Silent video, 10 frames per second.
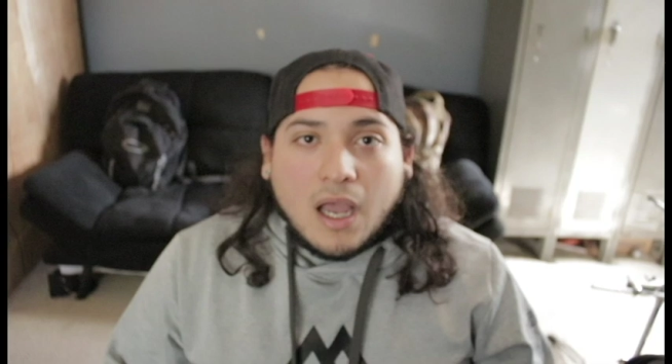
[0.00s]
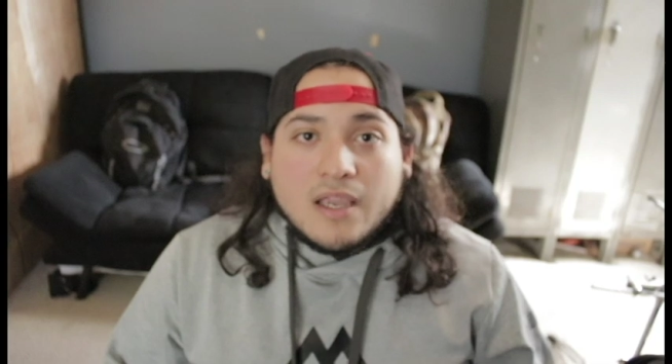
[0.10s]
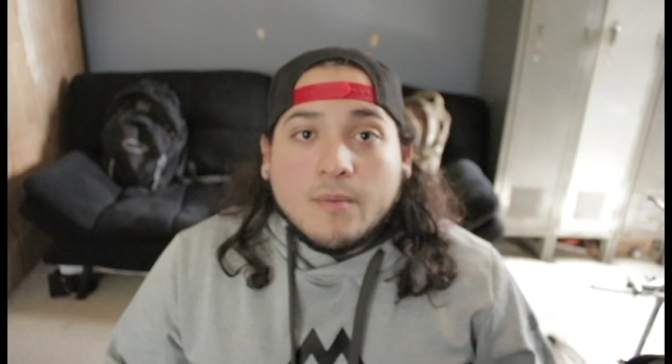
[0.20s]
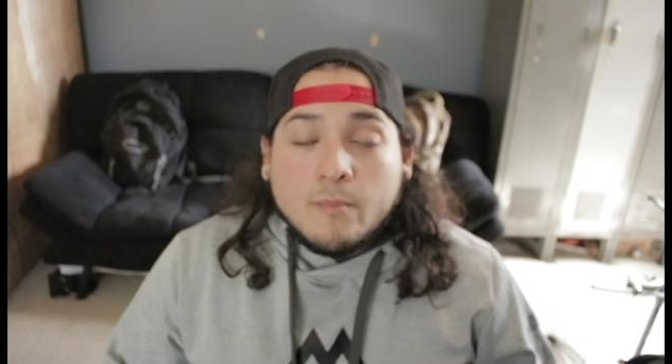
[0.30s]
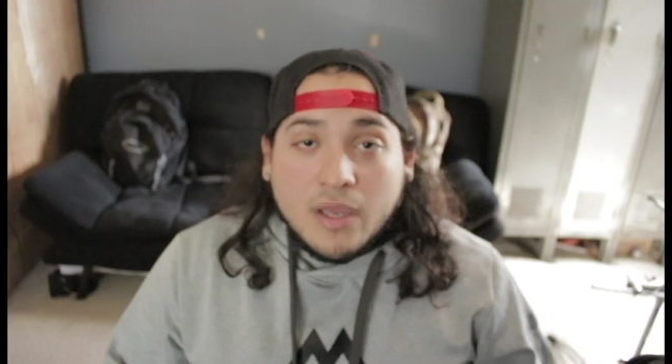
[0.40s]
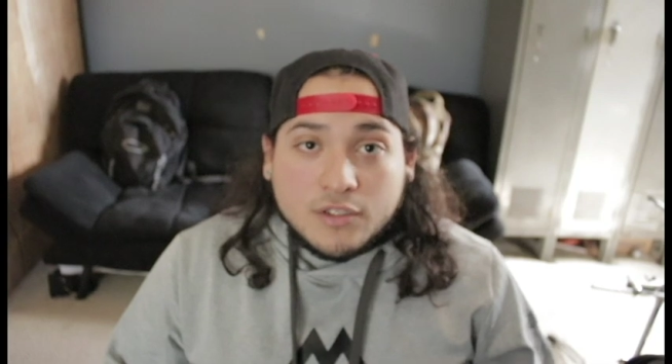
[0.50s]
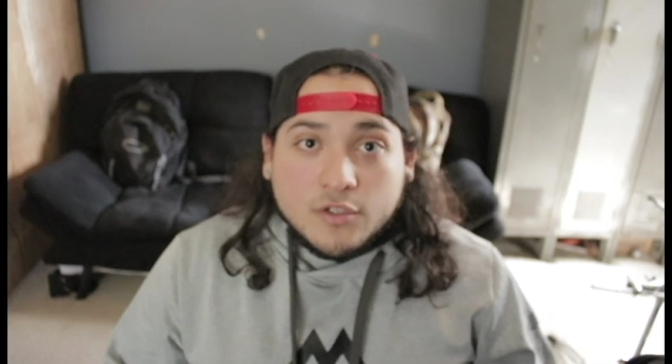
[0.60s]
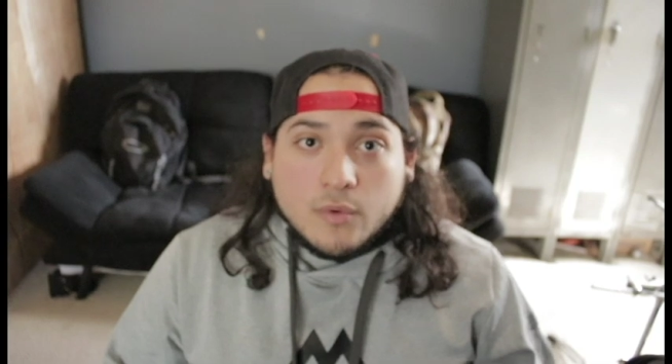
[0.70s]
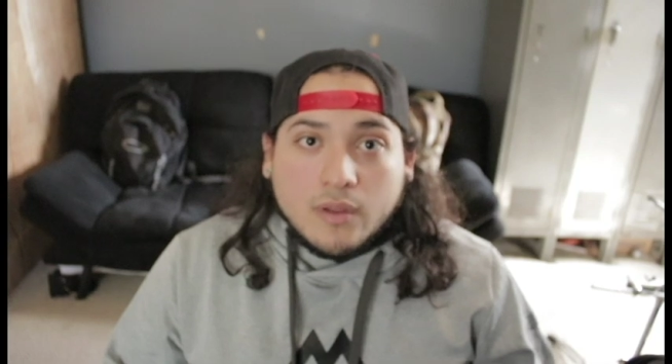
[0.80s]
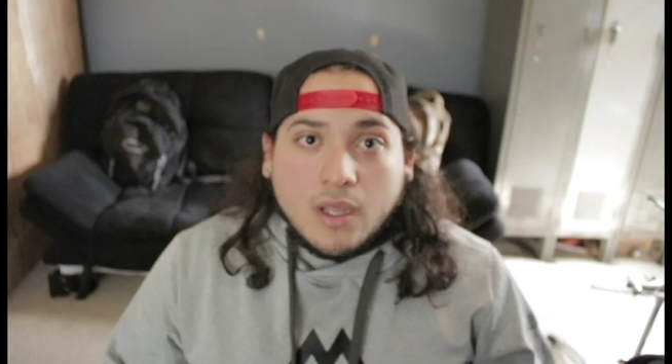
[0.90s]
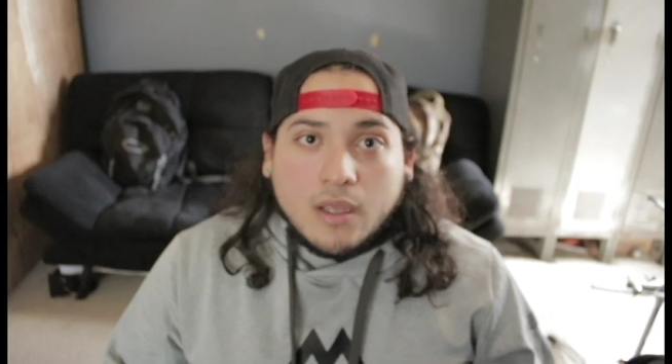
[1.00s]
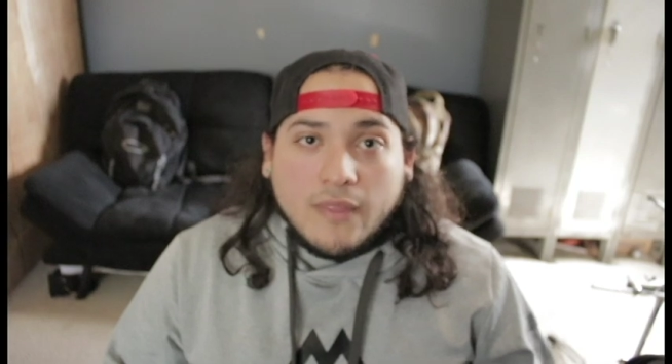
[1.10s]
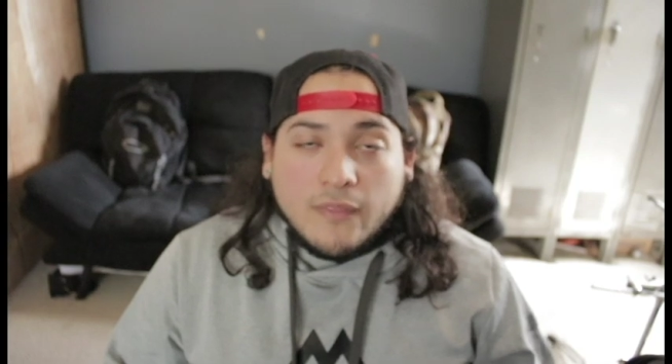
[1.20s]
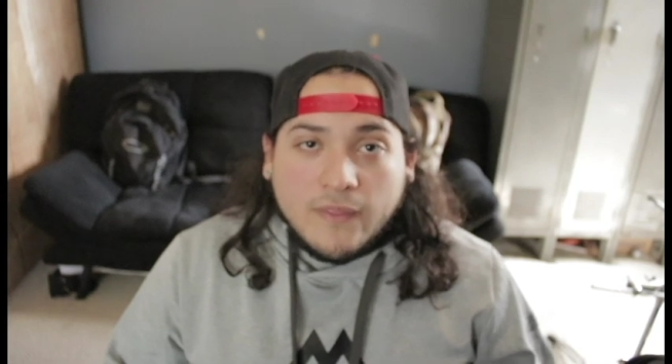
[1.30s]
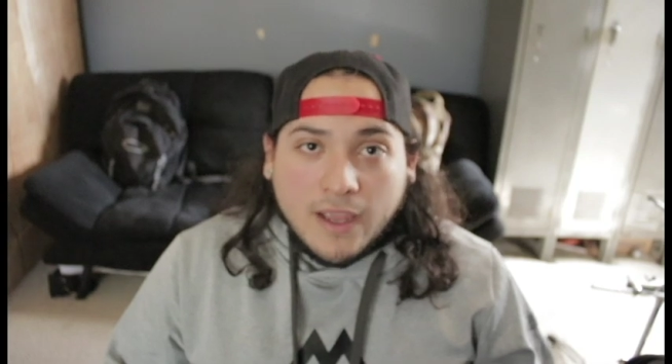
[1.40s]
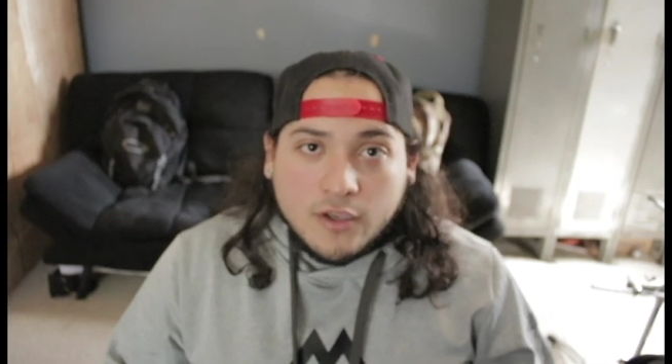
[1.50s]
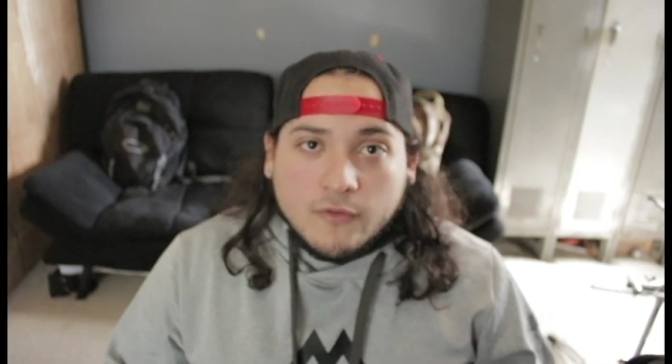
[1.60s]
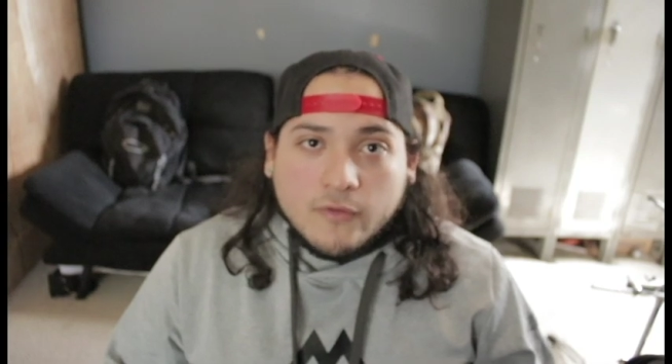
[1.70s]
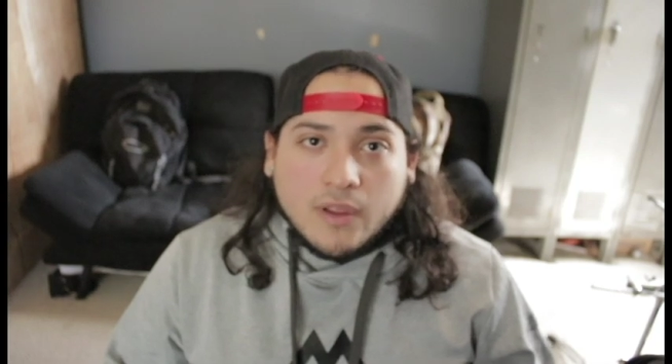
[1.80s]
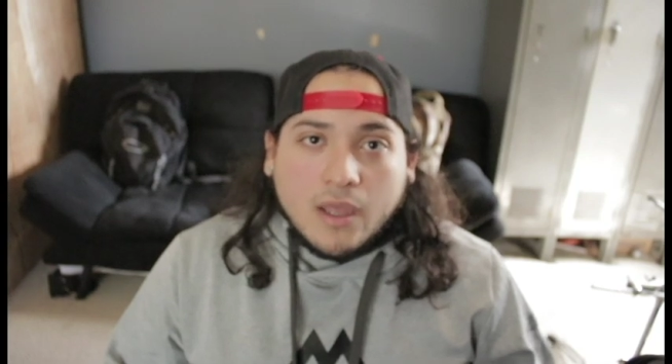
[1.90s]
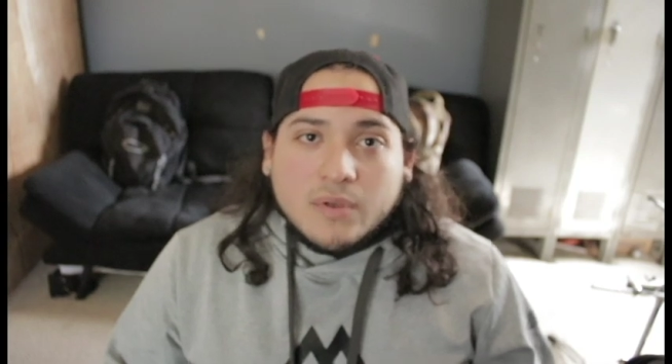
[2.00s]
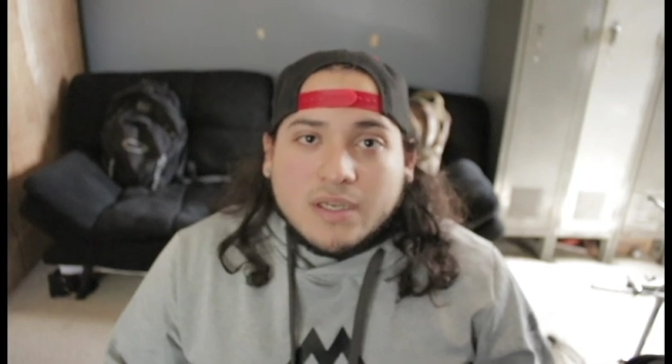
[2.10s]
I commend you on that, and thank you for that,